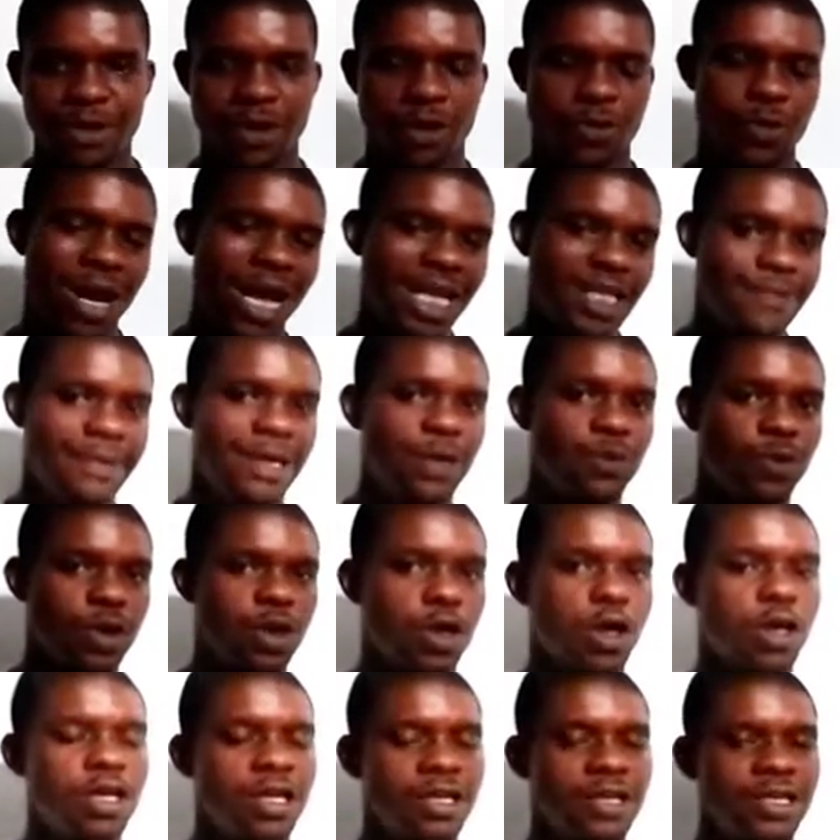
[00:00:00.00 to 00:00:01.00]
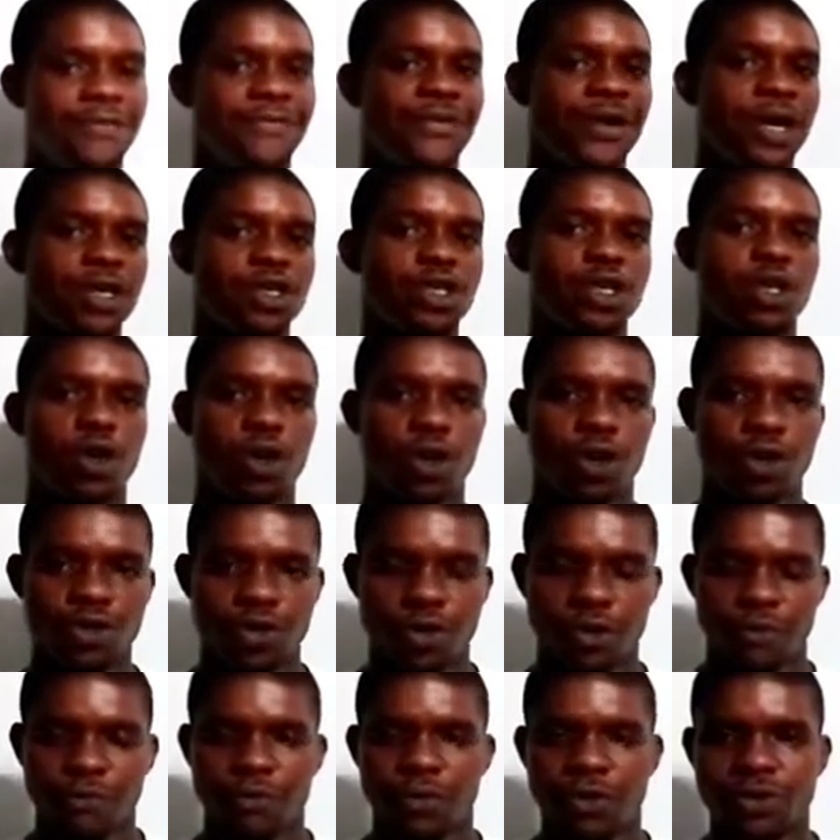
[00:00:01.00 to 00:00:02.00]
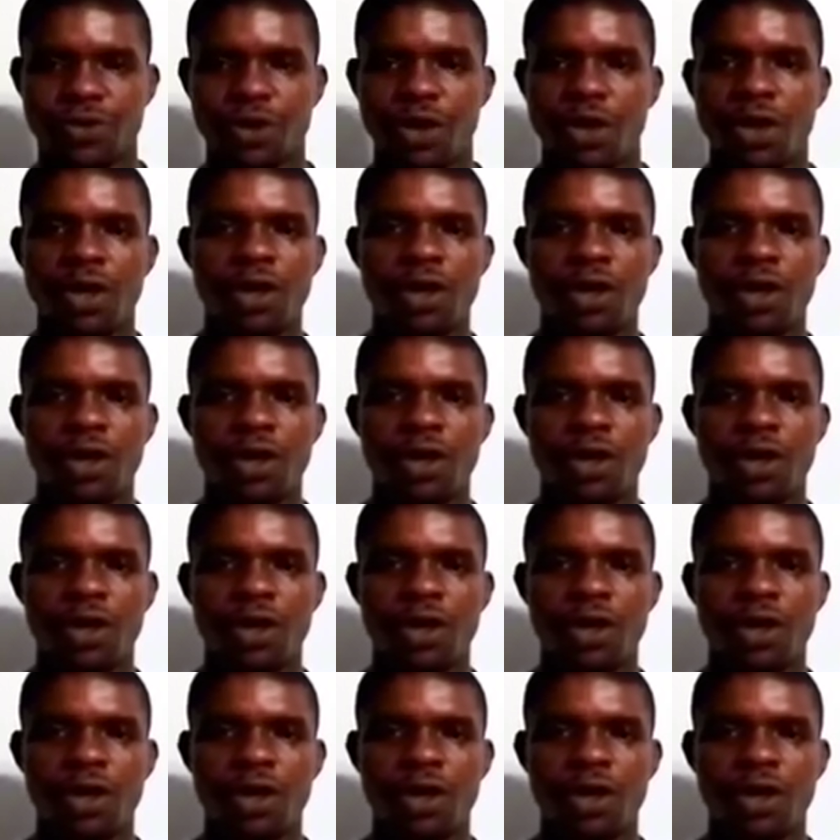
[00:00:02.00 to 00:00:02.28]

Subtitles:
where I explain what the various laws of what